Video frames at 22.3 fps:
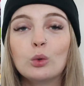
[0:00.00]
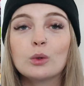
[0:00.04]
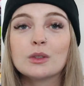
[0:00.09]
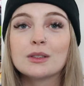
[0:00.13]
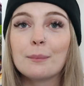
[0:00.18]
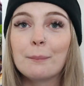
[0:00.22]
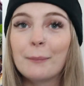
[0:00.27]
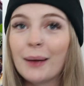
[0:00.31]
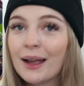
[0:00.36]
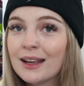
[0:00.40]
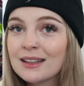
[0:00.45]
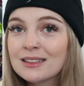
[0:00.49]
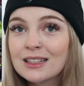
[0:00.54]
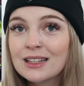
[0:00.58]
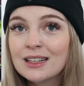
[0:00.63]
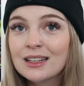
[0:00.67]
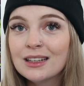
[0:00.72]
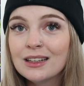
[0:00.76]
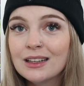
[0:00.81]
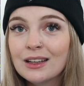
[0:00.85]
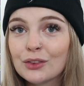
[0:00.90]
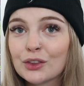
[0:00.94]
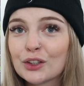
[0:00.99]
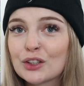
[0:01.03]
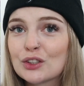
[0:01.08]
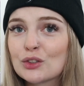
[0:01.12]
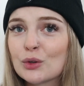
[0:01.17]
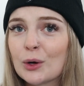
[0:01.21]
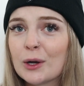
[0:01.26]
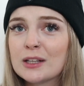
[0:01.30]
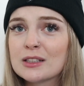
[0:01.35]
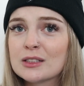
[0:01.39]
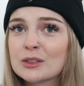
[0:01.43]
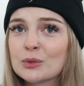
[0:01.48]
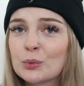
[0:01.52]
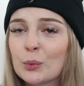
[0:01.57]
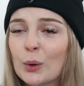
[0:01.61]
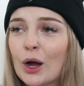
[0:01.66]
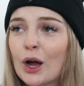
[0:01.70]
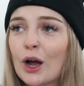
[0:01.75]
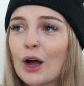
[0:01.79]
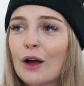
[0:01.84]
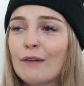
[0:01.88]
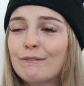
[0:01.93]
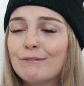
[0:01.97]
was amazing. The drinks
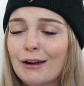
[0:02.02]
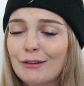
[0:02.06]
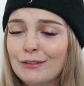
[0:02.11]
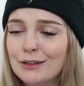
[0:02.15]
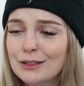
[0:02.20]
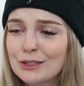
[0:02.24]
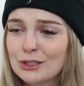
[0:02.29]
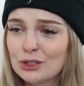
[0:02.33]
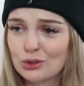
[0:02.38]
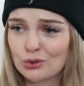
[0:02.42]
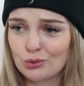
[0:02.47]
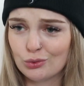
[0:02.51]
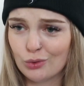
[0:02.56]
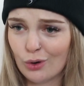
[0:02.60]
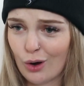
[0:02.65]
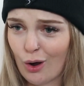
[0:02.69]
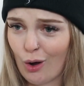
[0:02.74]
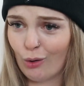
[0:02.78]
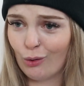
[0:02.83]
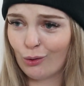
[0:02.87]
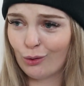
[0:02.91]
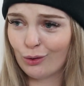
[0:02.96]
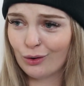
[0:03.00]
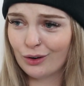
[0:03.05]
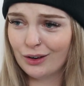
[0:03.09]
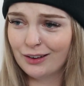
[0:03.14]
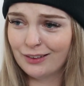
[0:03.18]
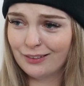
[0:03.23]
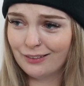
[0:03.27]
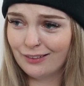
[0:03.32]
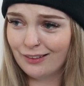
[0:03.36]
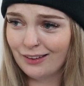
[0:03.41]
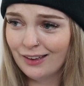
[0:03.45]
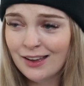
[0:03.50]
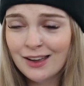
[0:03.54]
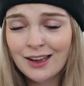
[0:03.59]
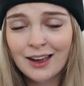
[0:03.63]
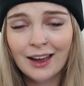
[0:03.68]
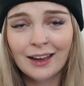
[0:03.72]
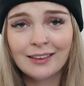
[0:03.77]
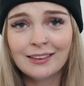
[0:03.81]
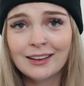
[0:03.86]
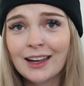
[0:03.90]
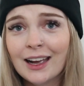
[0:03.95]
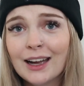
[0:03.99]
were very strong.
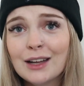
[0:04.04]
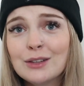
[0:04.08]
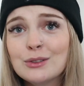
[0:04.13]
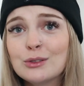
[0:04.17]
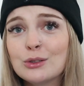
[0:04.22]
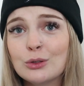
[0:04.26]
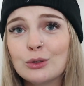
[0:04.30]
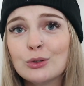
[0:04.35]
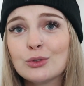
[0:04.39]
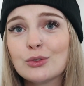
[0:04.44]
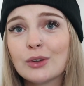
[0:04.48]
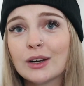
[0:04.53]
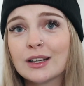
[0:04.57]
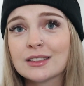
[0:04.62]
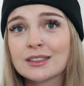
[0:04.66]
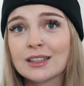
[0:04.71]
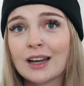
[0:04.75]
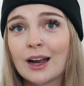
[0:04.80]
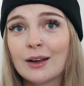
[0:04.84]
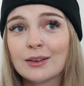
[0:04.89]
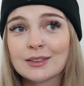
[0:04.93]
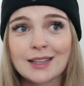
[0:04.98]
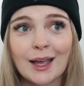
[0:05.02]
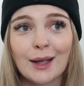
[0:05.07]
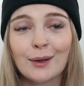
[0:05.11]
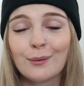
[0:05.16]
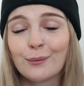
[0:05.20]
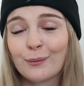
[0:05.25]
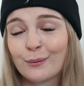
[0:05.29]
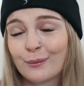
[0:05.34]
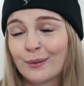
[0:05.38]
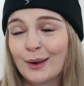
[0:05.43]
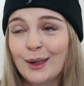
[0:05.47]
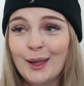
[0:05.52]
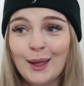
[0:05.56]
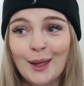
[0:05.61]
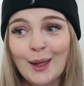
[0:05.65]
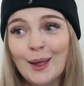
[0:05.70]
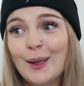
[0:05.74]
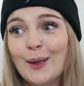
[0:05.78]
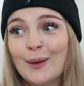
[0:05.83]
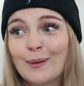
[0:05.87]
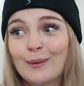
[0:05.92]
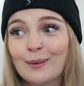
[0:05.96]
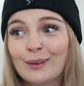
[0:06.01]
I think I had two drinks and I was like,
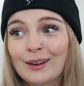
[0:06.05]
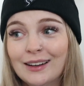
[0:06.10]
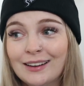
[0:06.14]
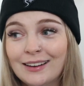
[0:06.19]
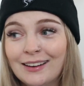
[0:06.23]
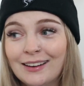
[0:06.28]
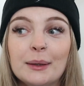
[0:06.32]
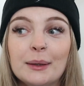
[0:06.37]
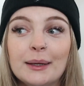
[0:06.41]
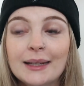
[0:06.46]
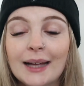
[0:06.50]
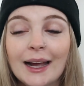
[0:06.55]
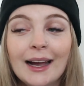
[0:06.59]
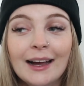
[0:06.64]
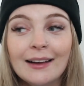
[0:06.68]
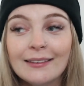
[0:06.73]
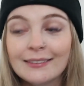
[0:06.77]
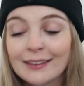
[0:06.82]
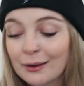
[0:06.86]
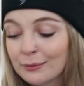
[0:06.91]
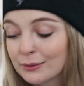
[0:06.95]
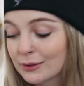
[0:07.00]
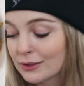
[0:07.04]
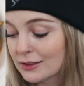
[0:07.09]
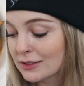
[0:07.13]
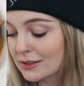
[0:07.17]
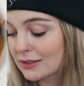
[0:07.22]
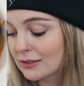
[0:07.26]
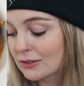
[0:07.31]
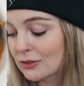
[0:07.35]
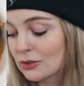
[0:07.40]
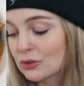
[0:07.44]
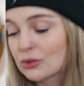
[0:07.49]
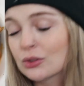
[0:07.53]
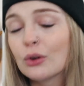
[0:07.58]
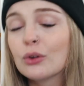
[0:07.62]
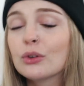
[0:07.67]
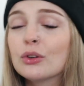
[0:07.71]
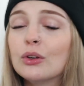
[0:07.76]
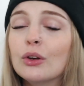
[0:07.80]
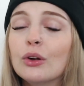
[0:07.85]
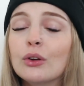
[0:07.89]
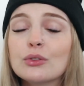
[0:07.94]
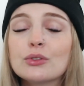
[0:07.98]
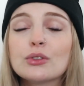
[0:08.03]
woohoo. yeah, that was so
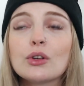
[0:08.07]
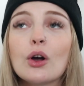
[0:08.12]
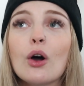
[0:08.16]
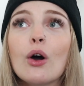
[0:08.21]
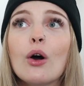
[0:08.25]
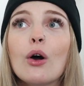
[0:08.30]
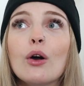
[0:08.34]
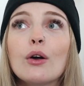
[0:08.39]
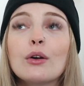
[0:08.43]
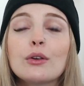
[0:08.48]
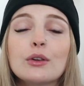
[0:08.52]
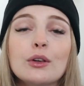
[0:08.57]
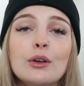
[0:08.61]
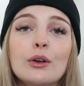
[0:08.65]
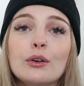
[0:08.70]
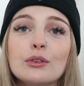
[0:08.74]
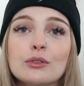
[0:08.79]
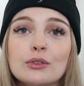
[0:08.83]
cute. So cute